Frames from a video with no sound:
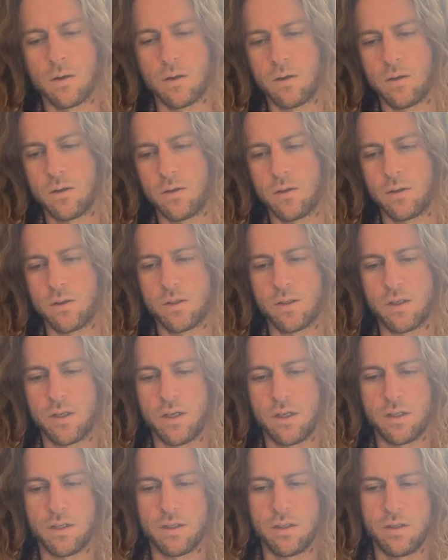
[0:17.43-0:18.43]
Looks like
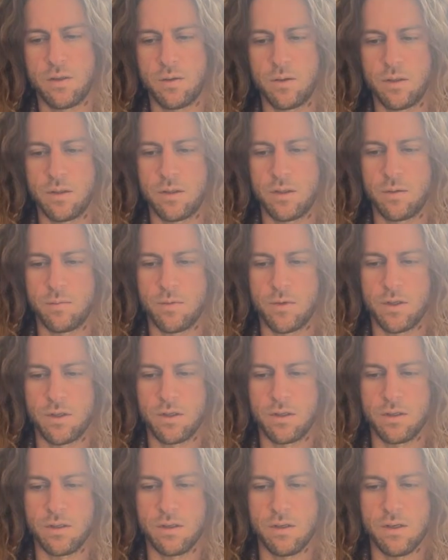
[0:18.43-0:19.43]
it's doing
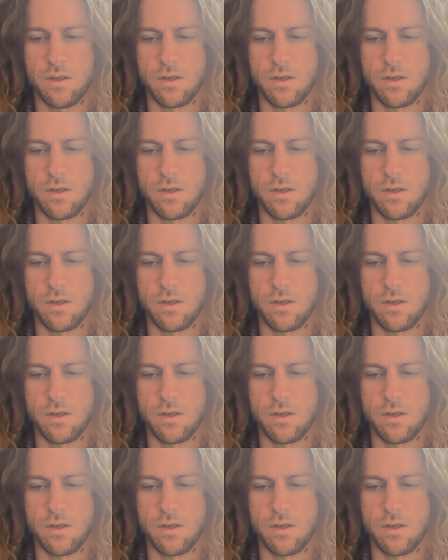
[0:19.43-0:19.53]
something.